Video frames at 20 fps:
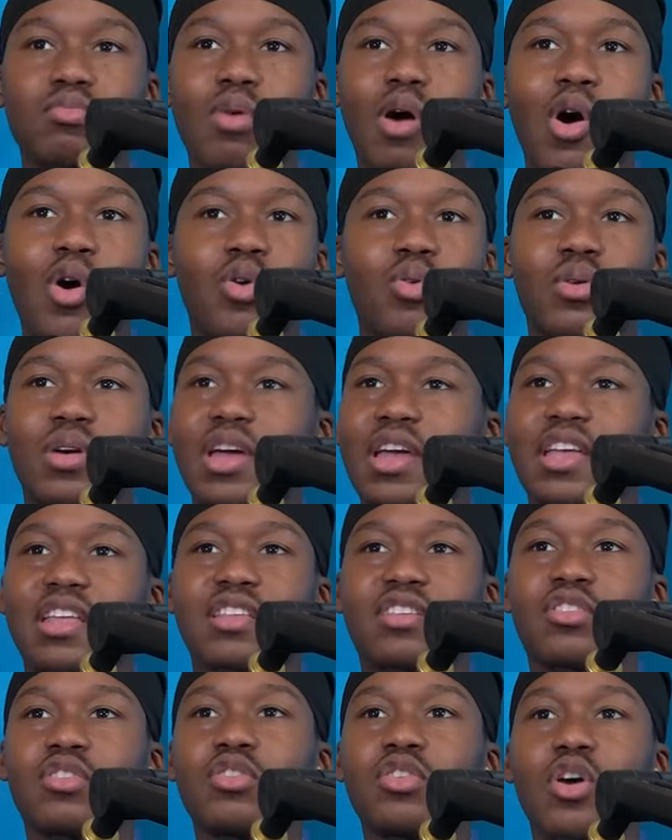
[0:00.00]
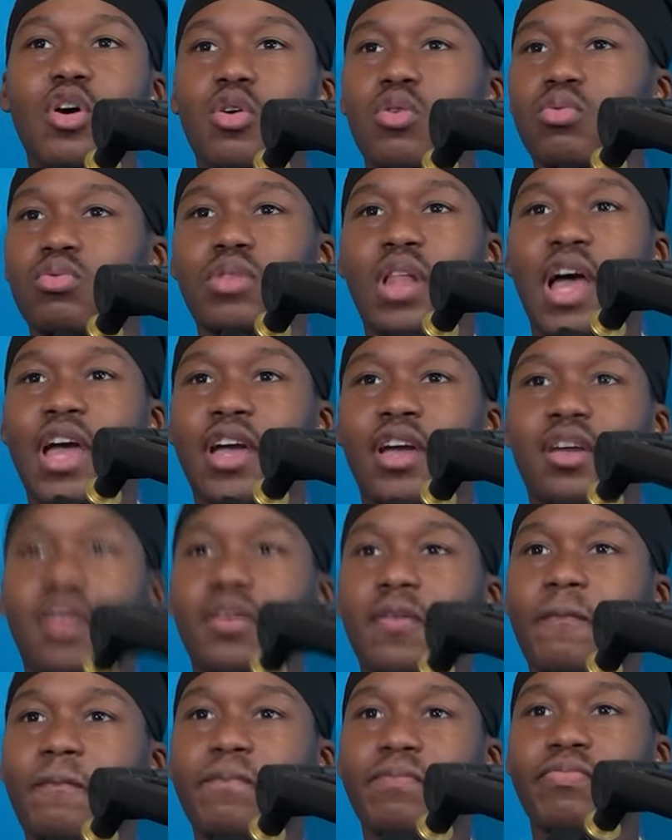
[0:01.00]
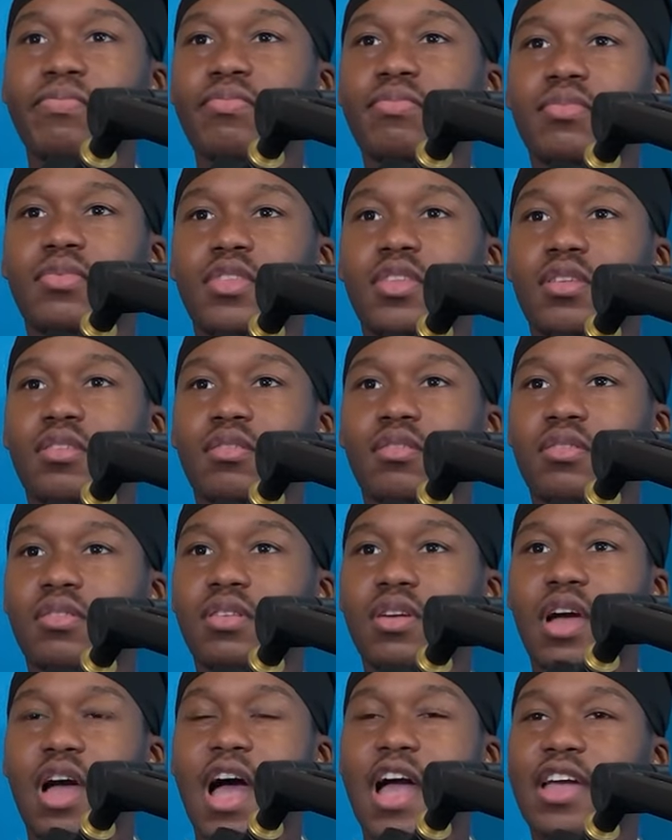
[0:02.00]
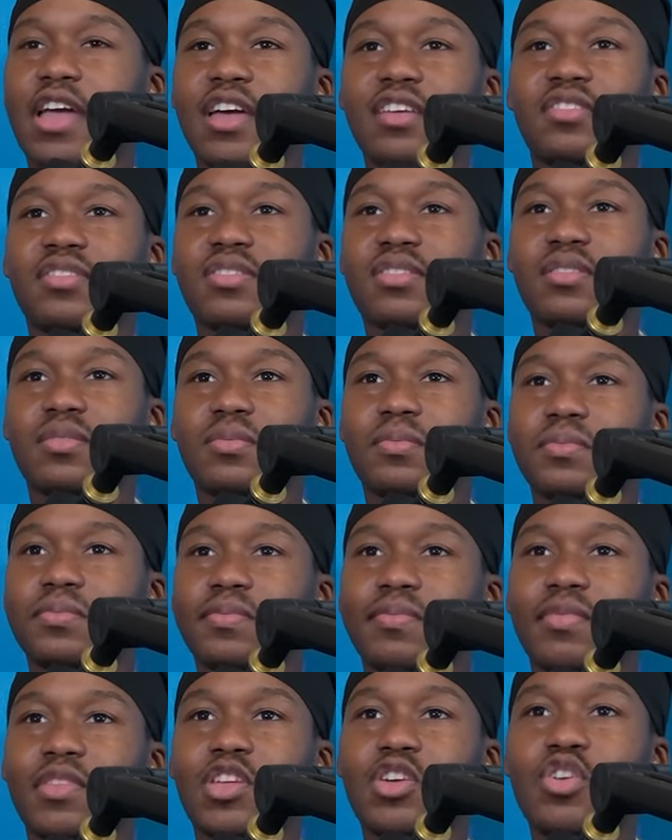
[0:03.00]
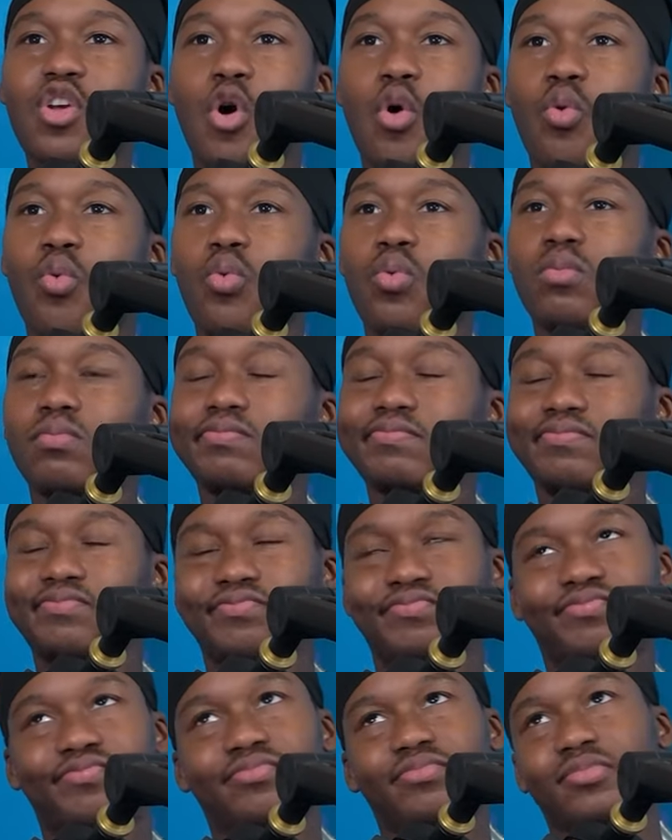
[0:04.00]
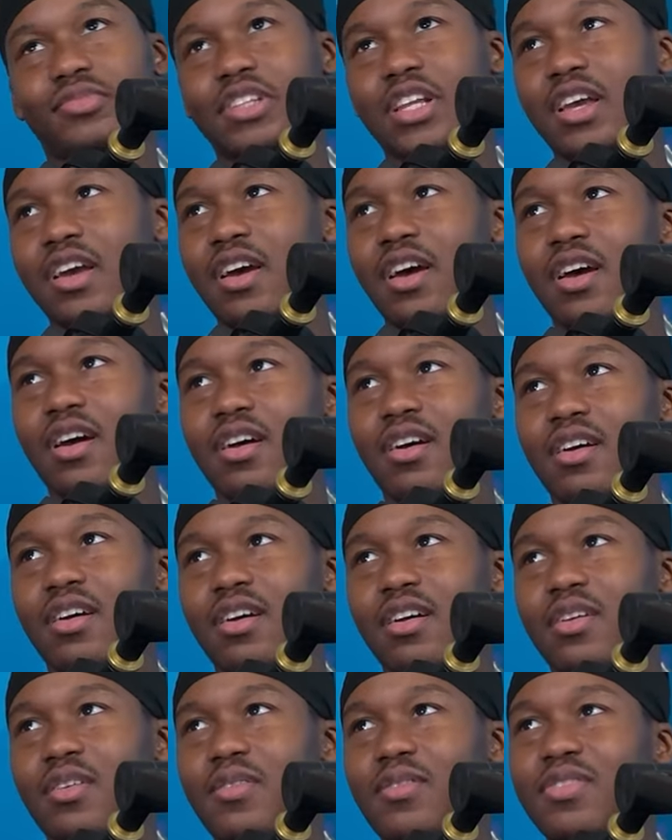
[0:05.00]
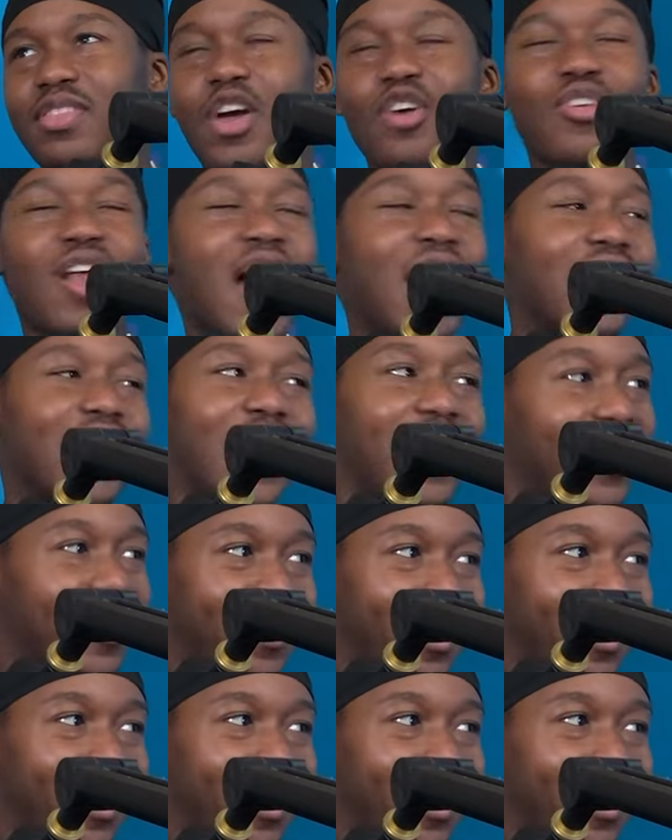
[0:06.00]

Bro, you know, like, I guess you know, that's sick, they're not bro. getting